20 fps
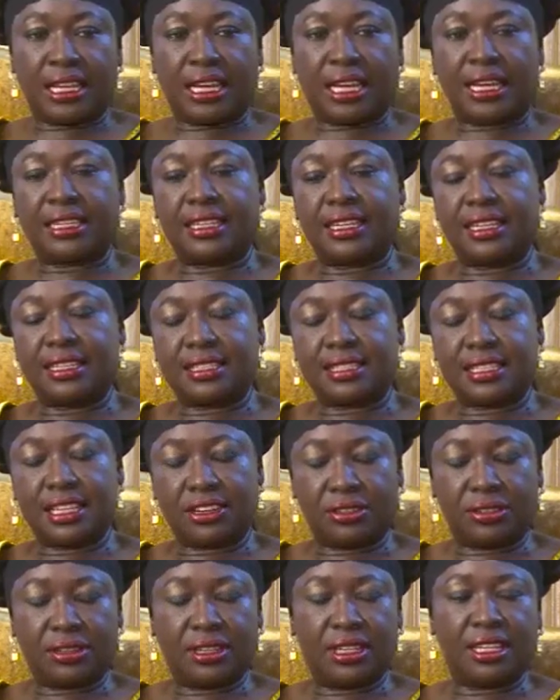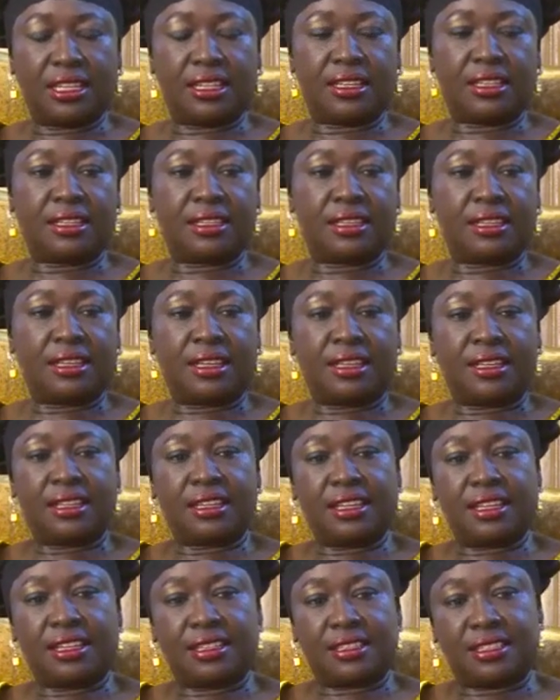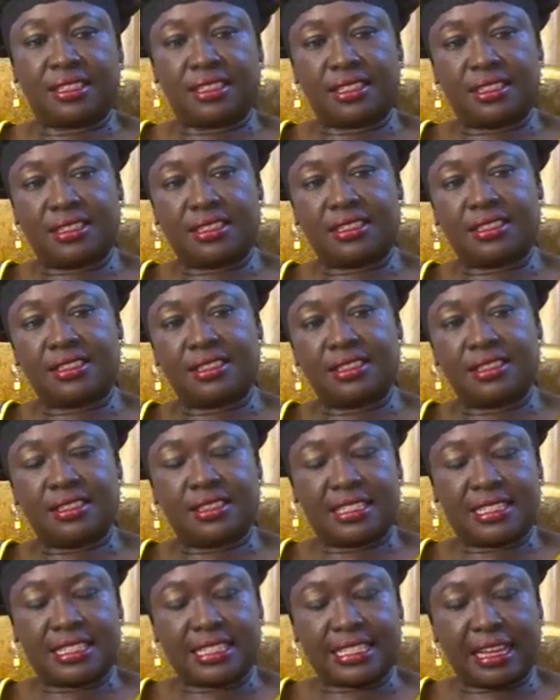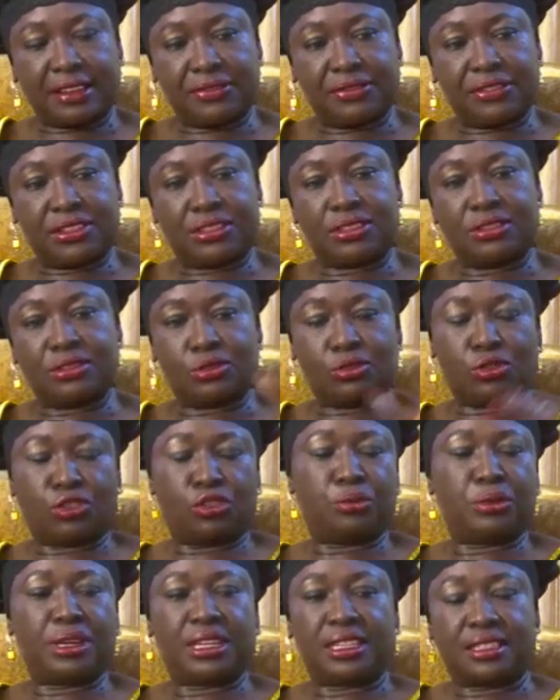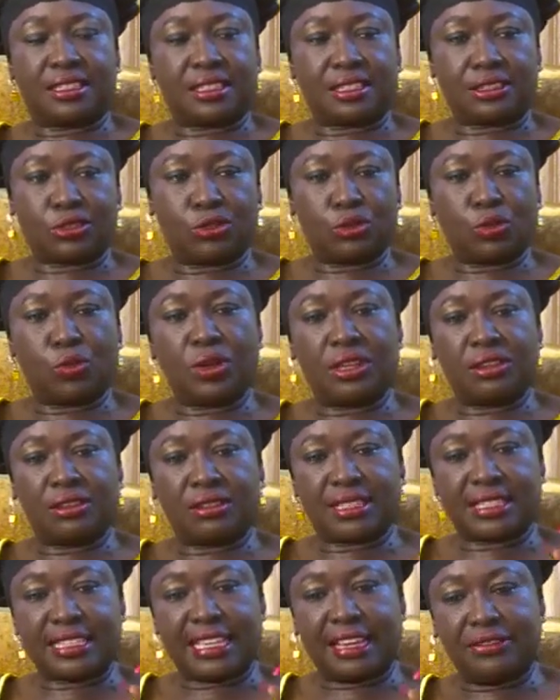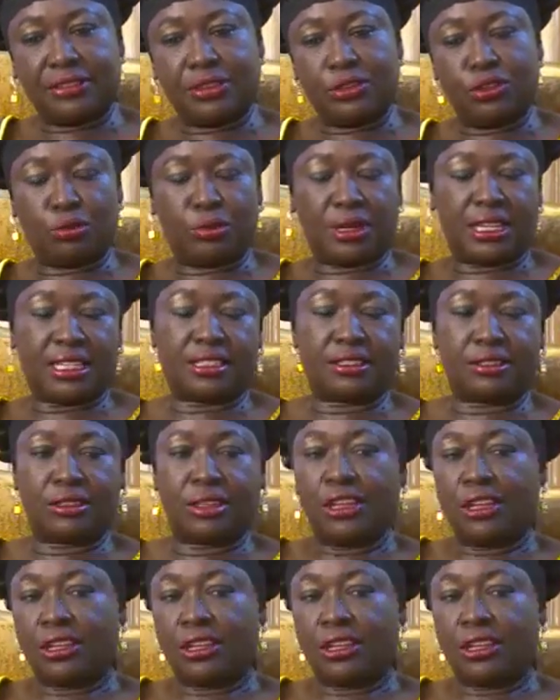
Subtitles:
and then secondly, it is service to humanity. So when you're serving humanity, you